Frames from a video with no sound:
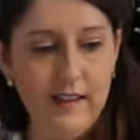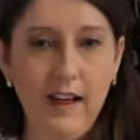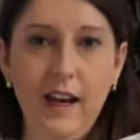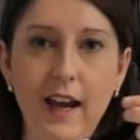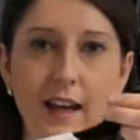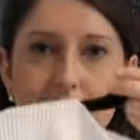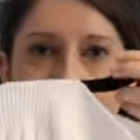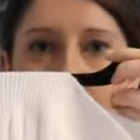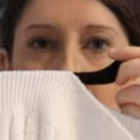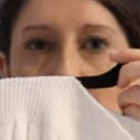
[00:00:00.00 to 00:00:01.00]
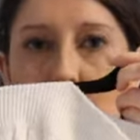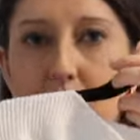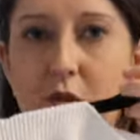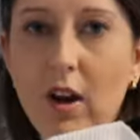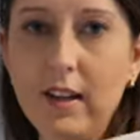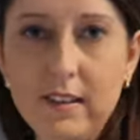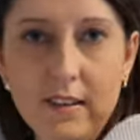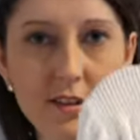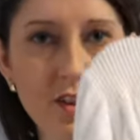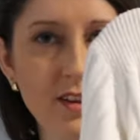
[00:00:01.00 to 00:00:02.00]
Okay, so I've got a jumper dress.
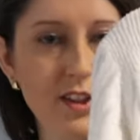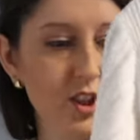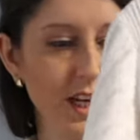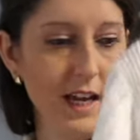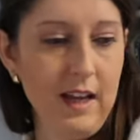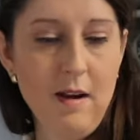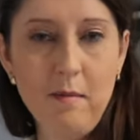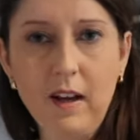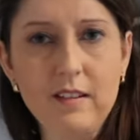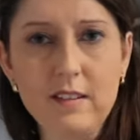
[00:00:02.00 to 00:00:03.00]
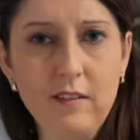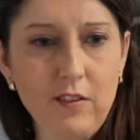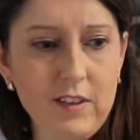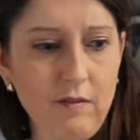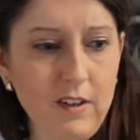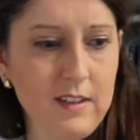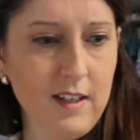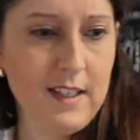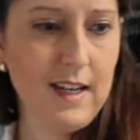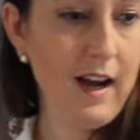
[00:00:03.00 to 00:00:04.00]
This is new this year because for some reason I didn't